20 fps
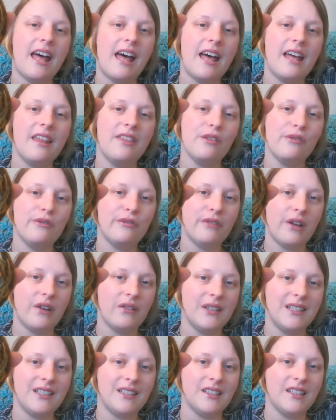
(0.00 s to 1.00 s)
and the
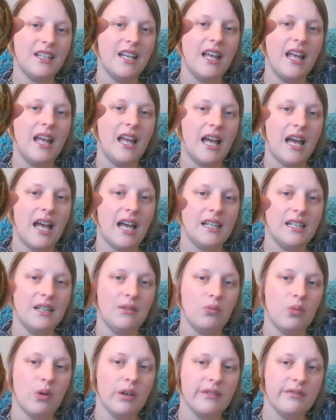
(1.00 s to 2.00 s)
Ferret. and
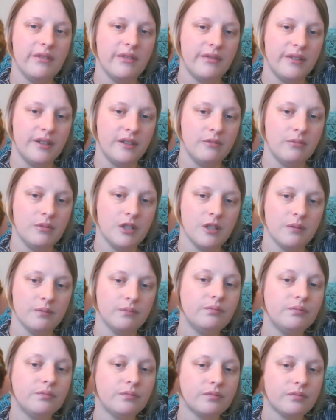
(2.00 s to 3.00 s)
in one of the films
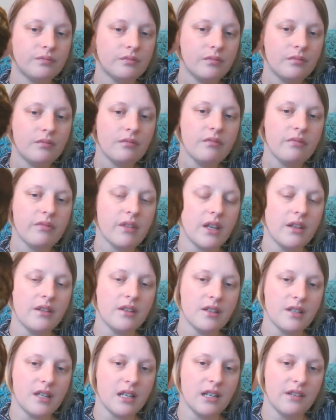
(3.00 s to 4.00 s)

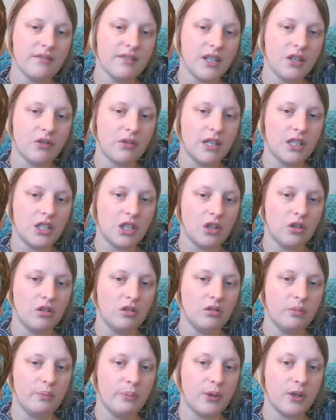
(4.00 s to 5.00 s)
there's a lovely creature
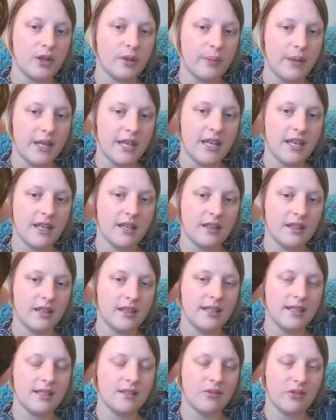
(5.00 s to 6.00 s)
called Buckbeak
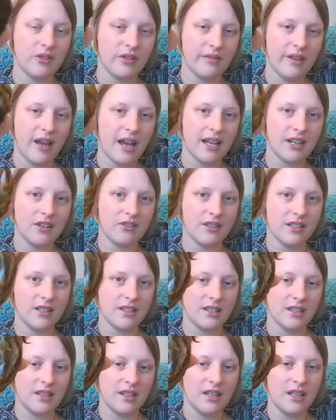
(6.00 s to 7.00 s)
that is one of
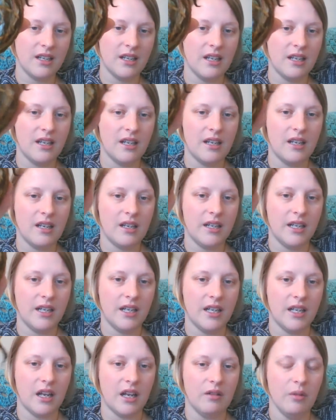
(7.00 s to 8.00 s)
Hagrid's, you
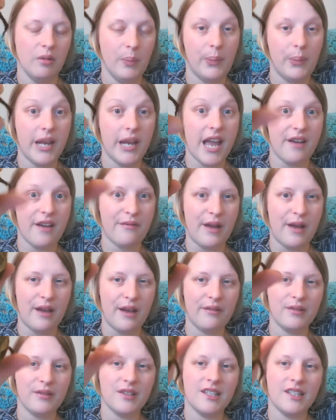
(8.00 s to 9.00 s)
know,
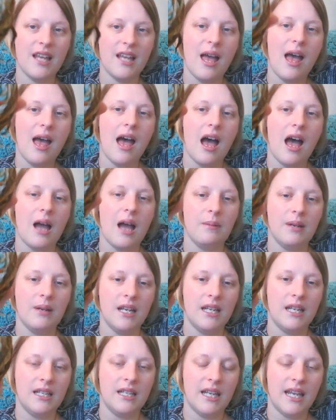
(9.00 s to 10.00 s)
BFFs,
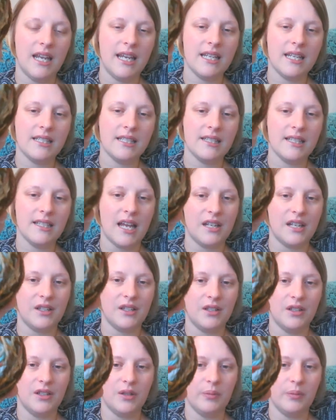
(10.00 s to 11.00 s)
and he is set
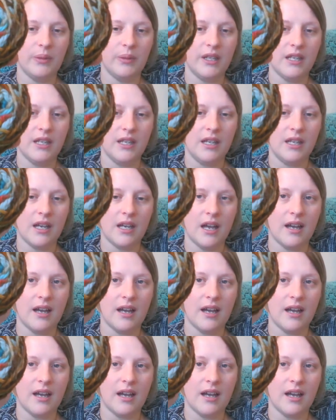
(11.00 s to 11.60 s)
to be